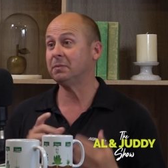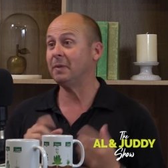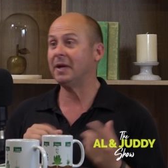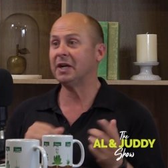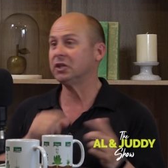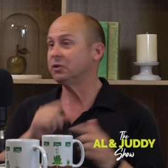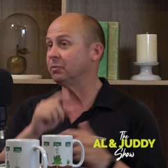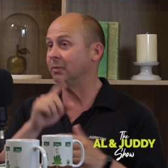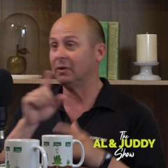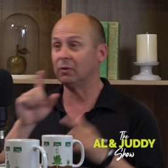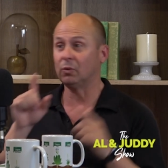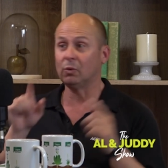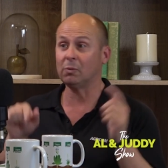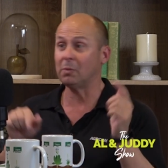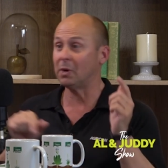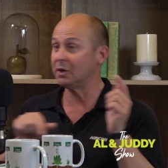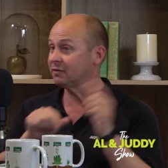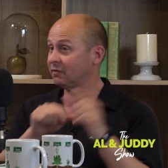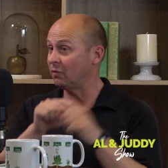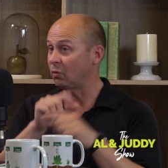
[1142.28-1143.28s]
pest management
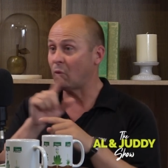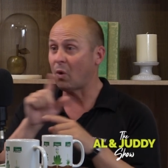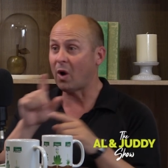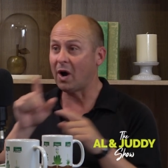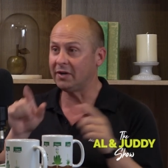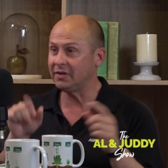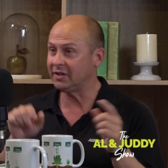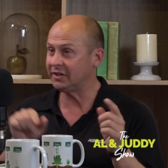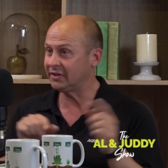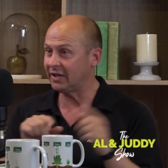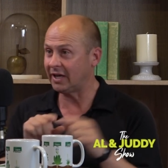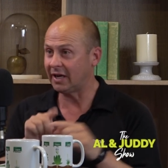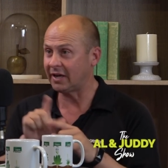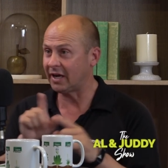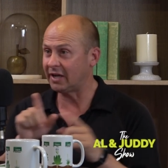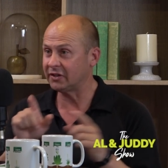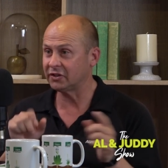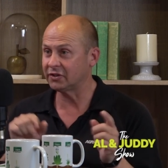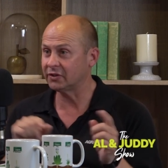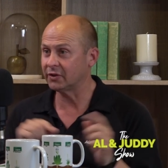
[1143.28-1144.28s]
almost for winding
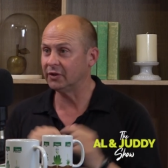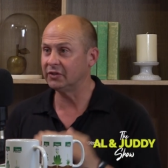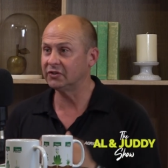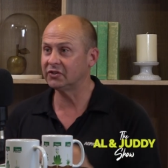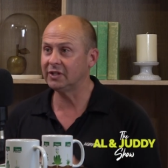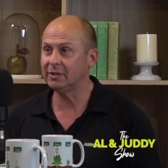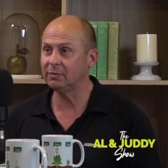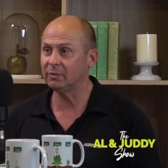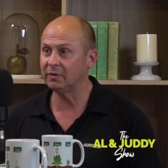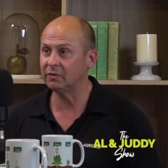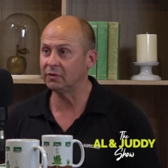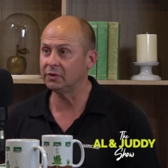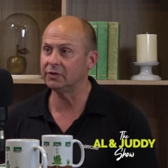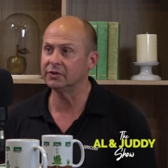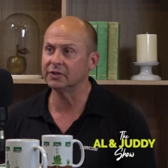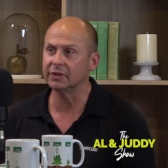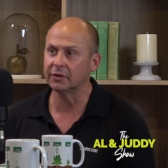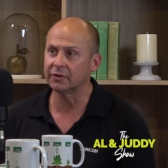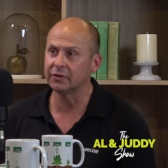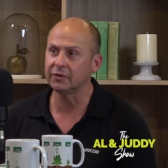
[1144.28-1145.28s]
down Argentine stem weevil
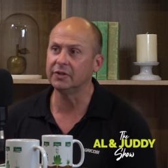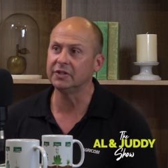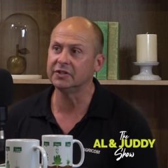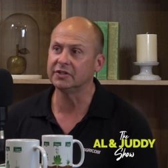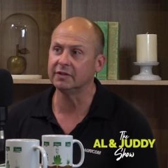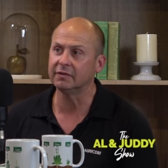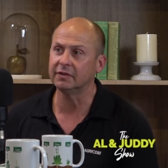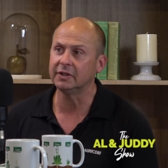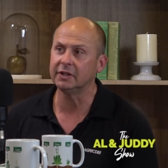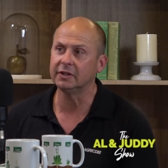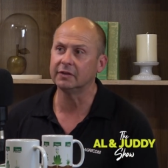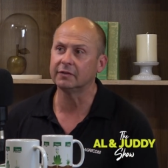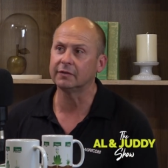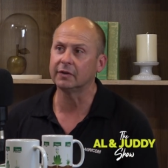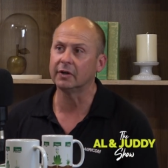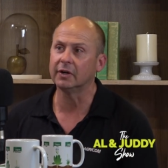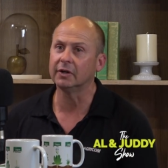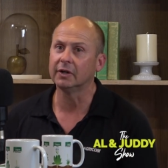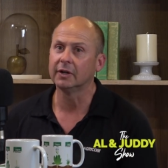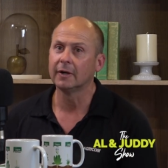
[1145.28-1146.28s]
using the 37
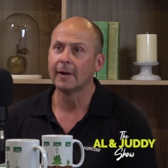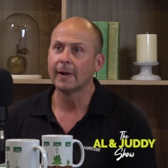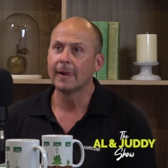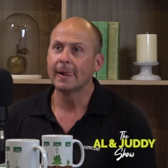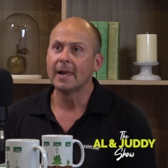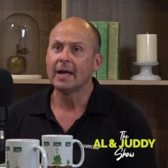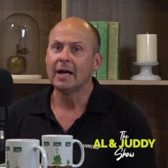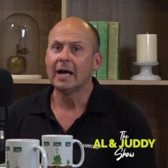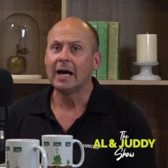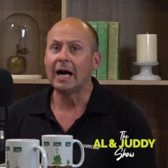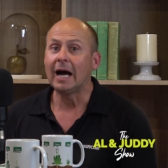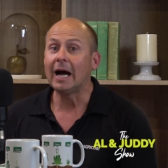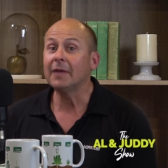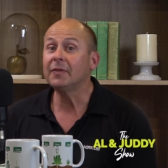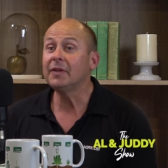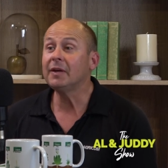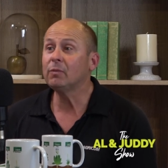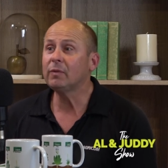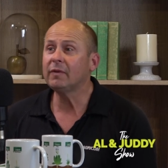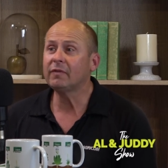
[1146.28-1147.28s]
endophyte.
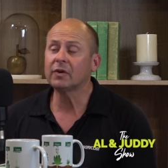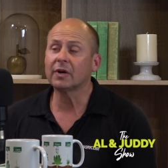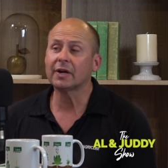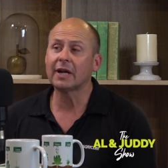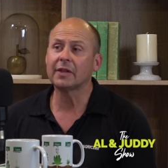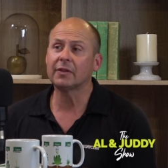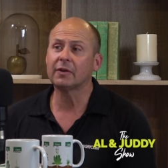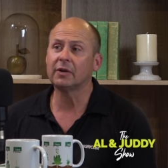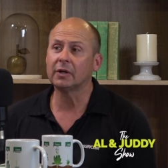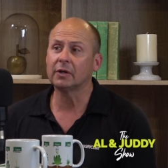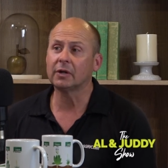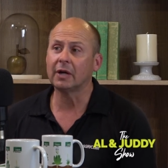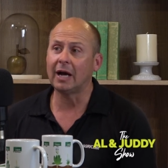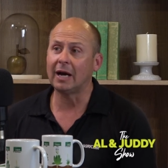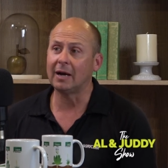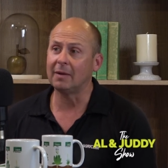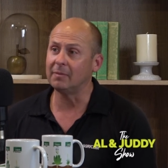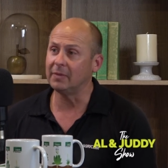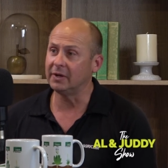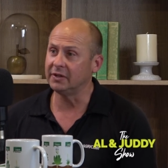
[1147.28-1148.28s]
Then we've got other
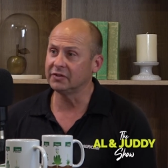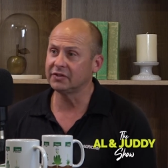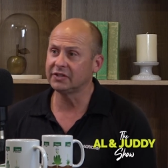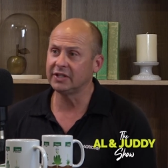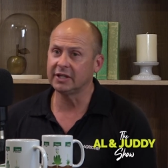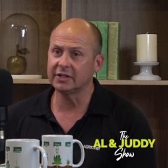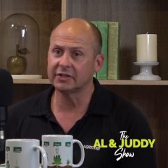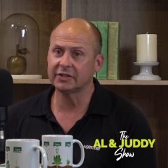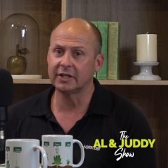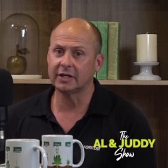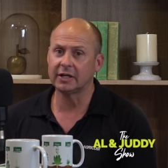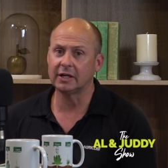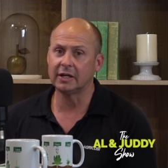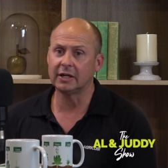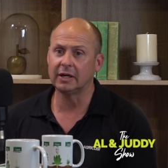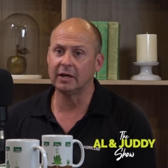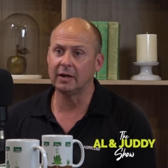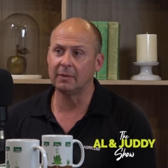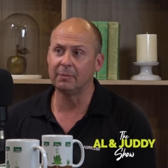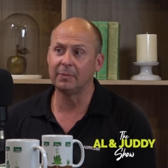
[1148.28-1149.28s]
insects that
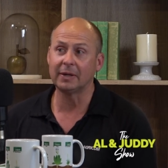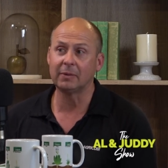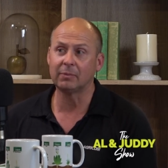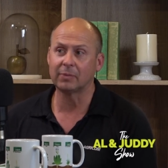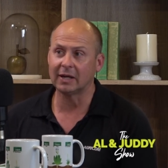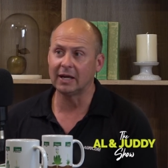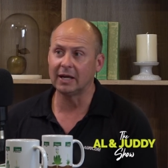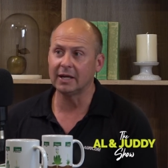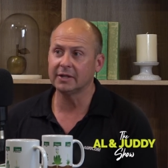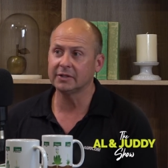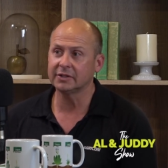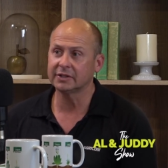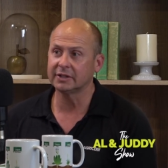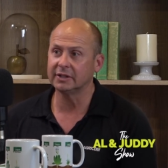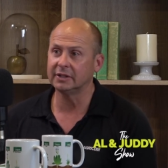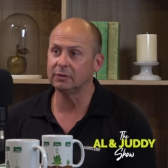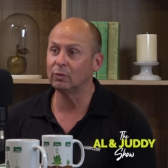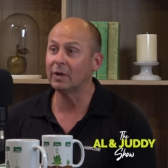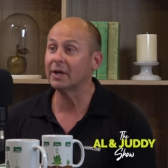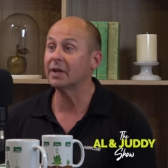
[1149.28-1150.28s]
are big players,
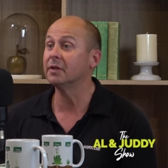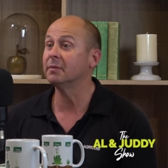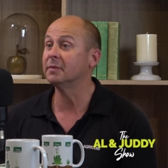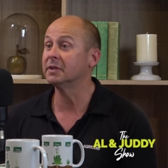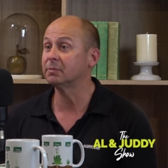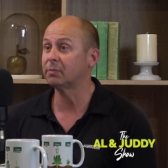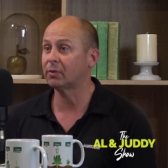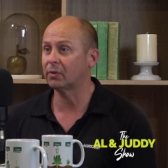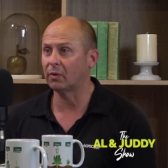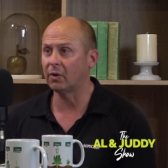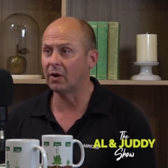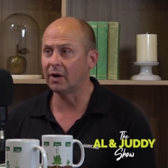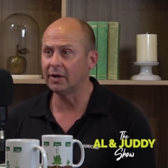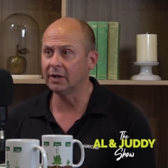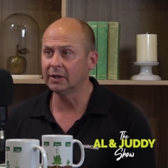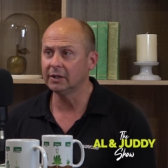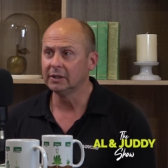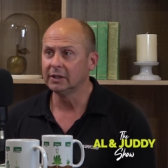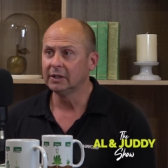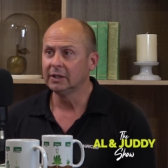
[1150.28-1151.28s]
and one of them is
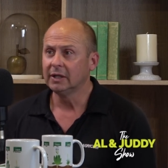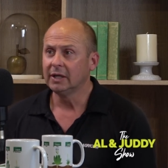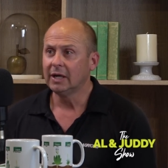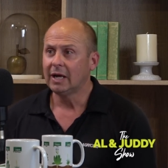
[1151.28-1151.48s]
pyrina.